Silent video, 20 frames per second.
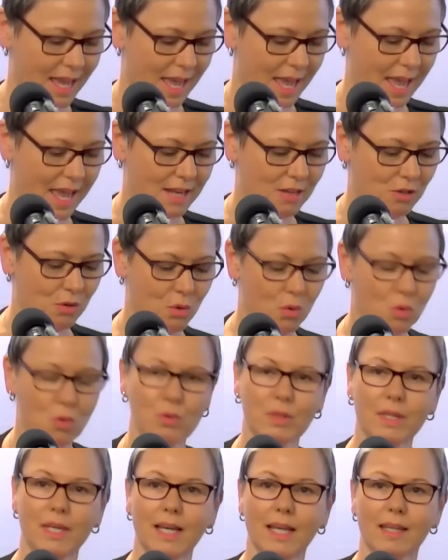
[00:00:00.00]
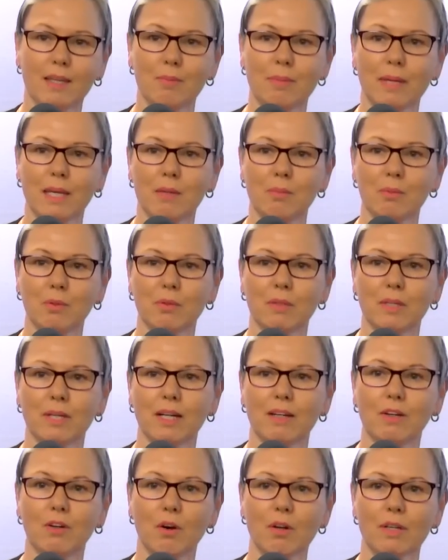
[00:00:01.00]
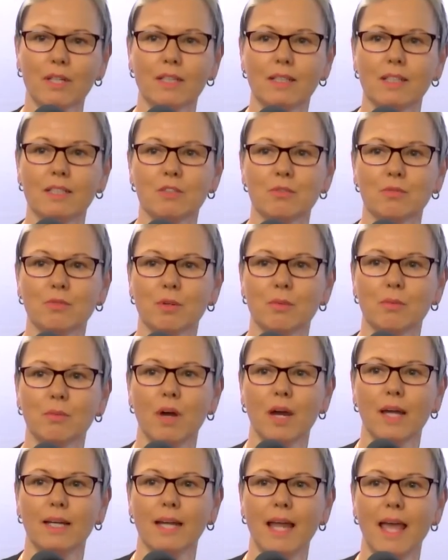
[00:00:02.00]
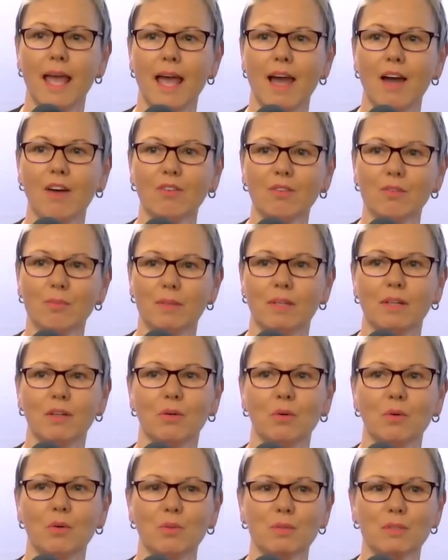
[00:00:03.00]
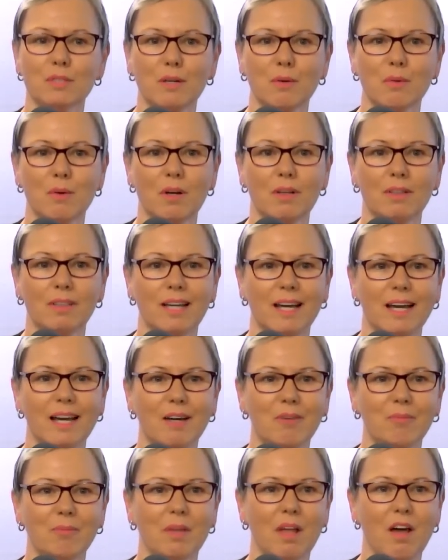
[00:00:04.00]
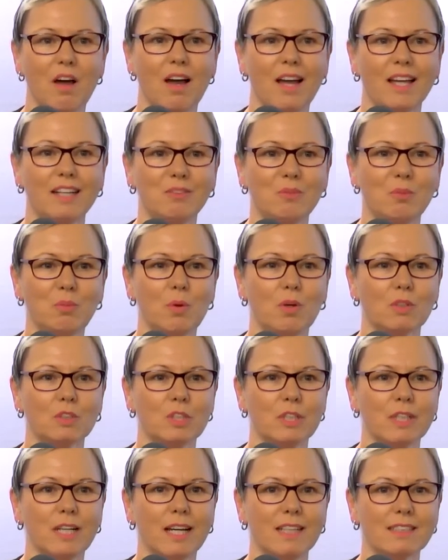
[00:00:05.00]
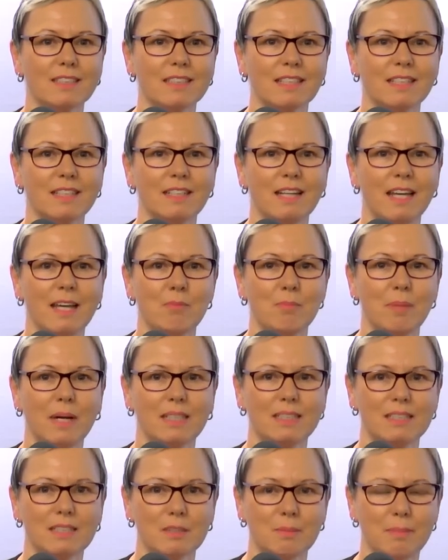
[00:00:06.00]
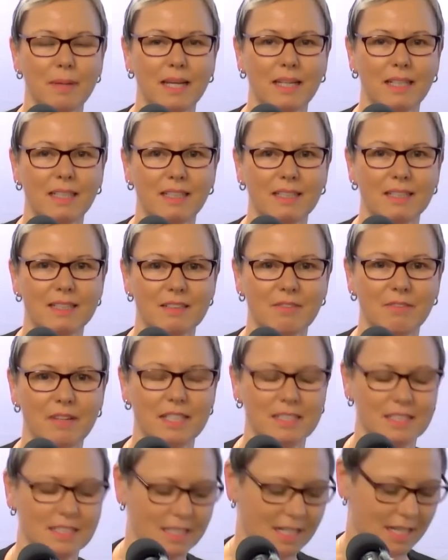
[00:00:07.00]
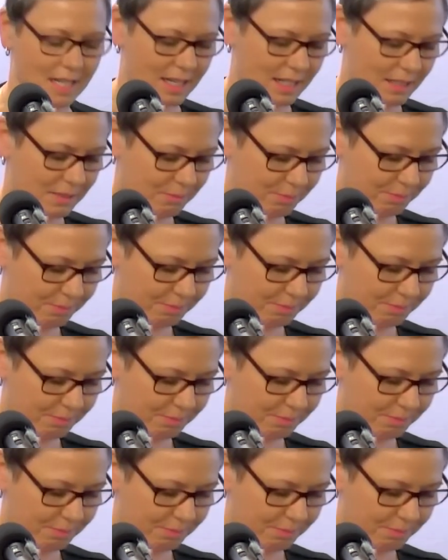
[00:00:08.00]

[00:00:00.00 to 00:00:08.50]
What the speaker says: and all the other people that are not in this room right now but are also online watching us and participating in this event today.